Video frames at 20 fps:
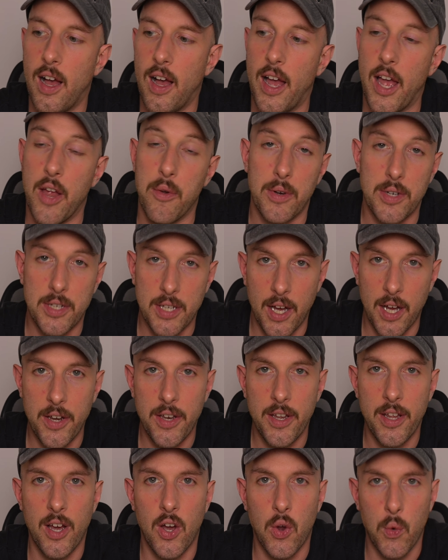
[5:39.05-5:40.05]
A
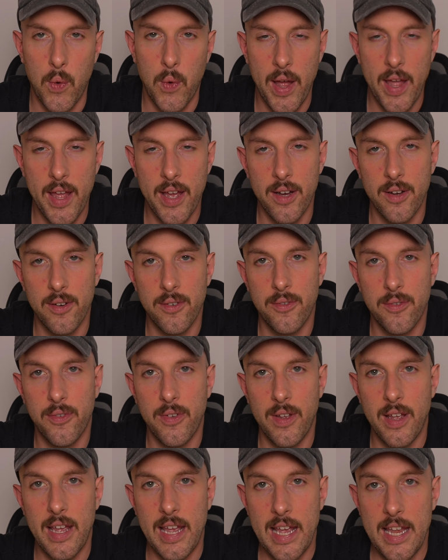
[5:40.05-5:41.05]
redundant array of
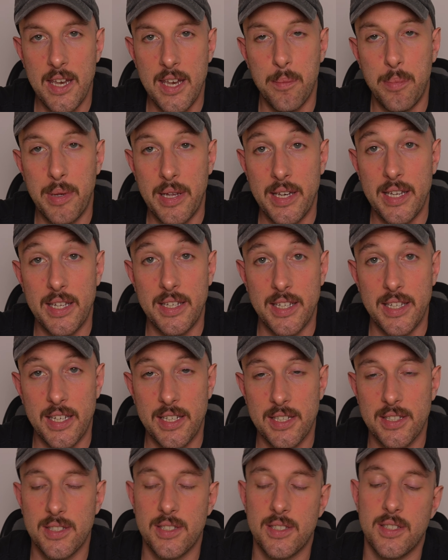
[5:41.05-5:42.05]
independent
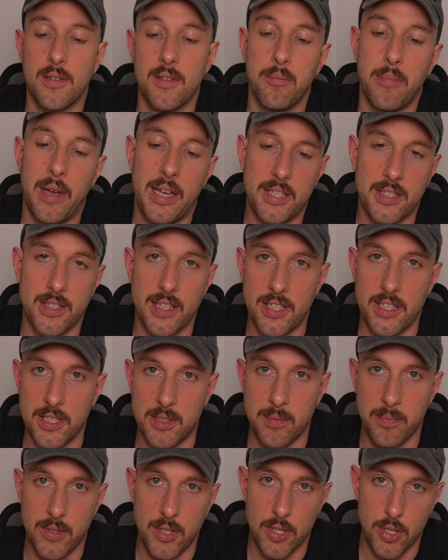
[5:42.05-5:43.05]
disks. Basically, it
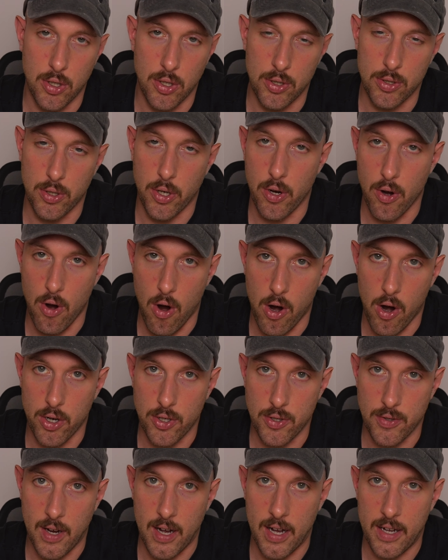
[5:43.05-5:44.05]
just shows all your hard
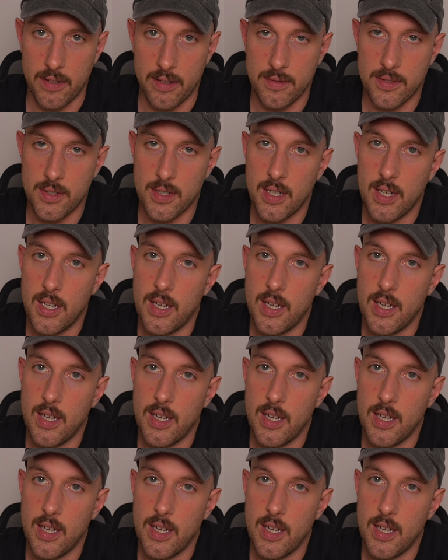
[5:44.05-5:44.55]
drives.